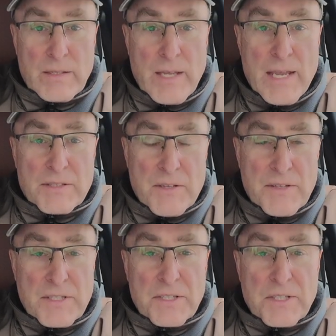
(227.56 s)
Hey, so
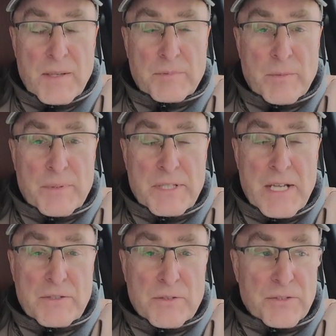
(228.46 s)
they just upped the
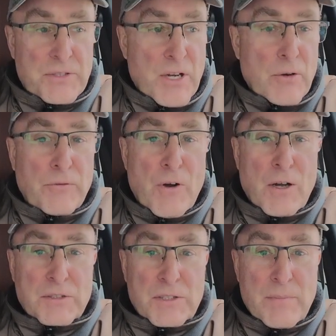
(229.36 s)
potential
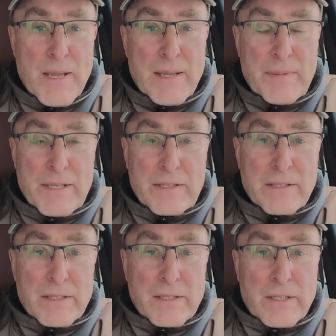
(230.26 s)
snowfall to maybe
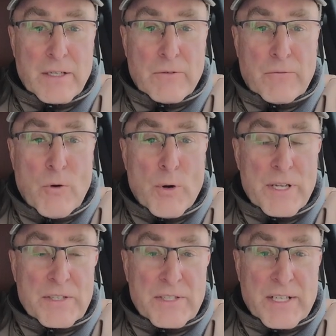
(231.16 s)
4
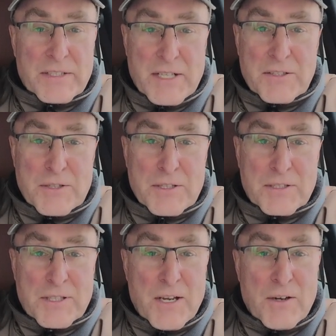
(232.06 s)
to 6 inches.
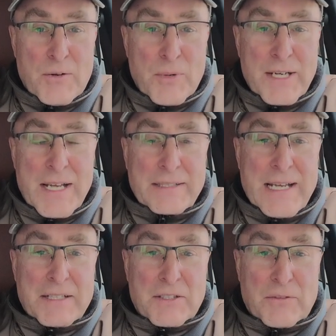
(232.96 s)
So we're going to head
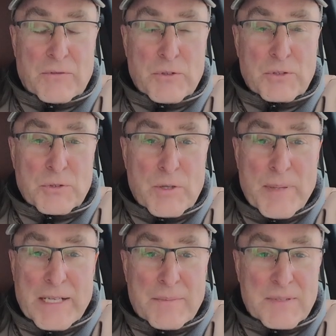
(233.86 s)
down to the food store to
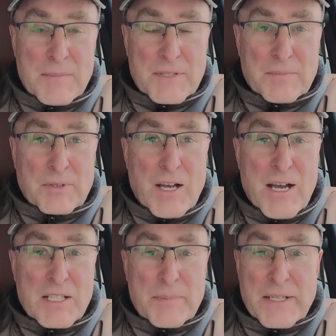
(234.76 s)
pick up some
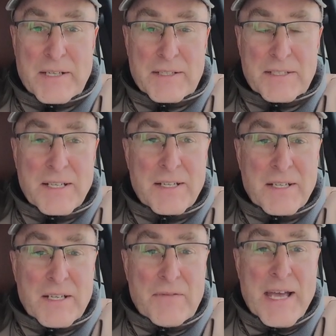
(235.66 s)
supplies, because
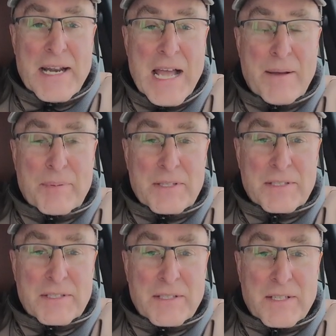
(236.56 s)
if that
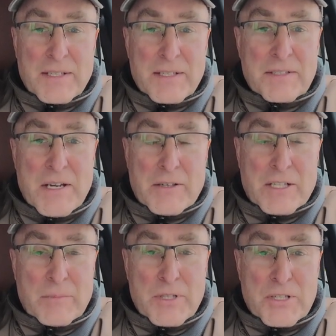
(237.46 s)
happens, this area
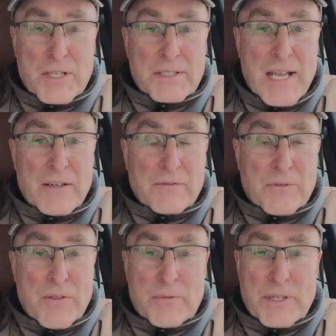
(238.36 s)
could be shut down
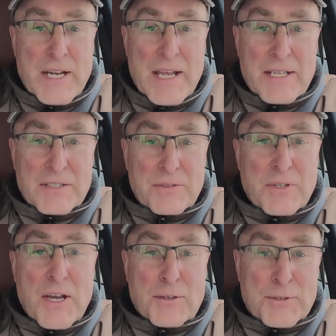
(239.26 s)
for 3 days. Who
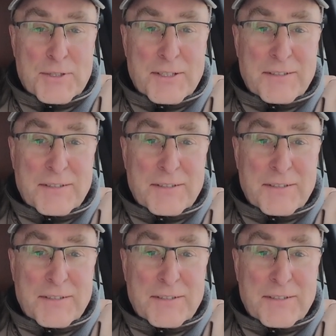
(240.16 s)
knows?